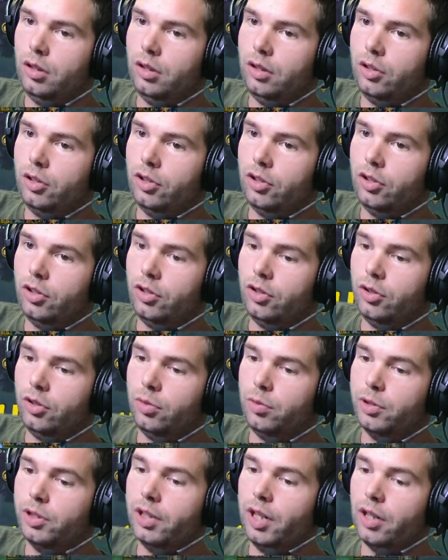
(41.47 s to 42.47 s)
Uh,
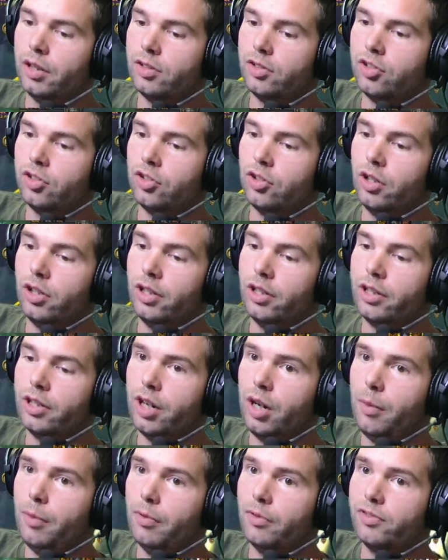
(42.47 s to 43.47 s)
we got stunned
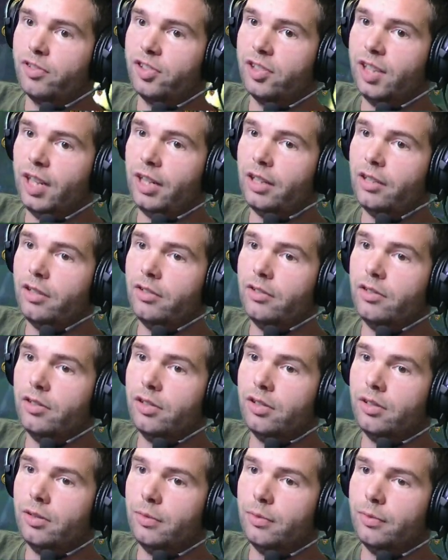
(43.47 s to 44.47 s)
in a couple of
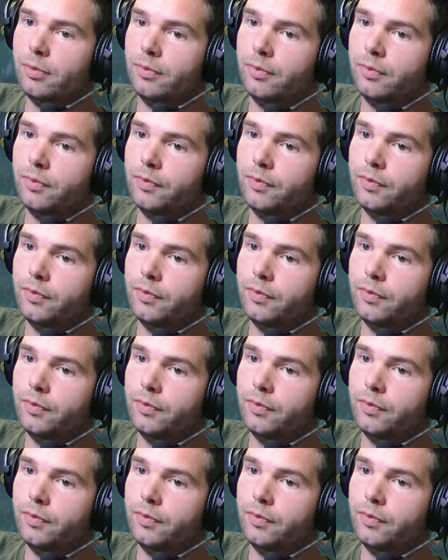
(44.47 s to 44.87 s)
seconds.